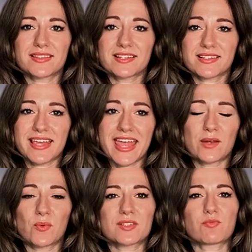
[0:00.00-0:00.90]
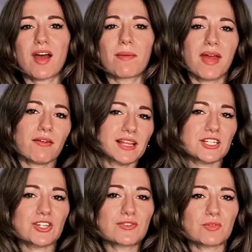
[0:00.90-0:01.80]
This gain was primarily
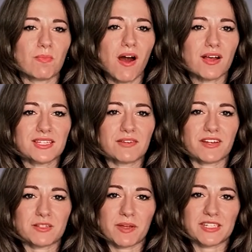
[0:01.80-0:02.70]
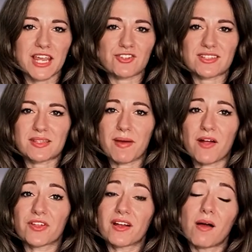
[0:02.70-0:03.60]
due to positive expectations
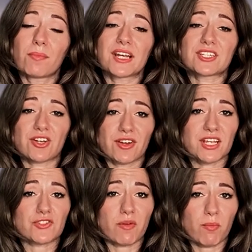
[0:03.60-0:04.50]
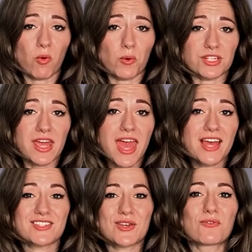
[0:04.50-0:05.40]
about the company's earnings report.
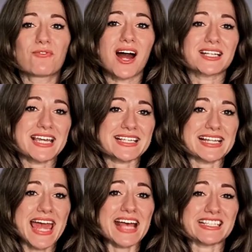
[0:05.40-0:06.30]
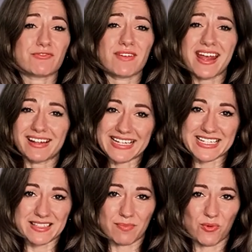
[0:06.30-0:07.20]
So far, Tesla has rarely
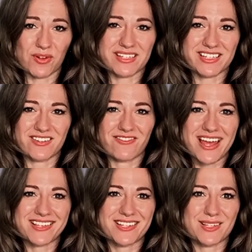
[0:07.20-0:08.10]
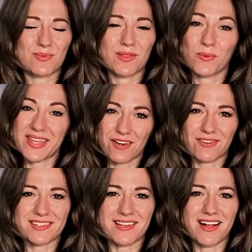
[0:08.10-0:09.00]
disappointed investors with weak
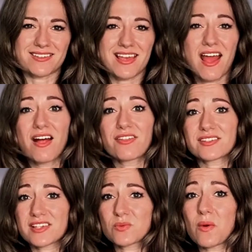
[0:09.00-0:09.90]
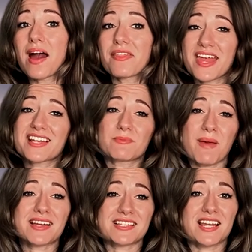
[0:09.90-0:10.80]
results. This is why they
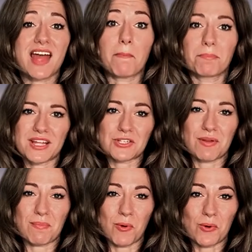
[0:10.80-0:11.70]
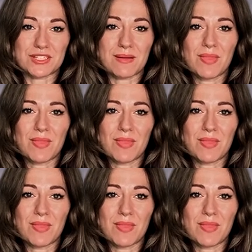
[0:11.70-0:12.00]
expect an upbeat report.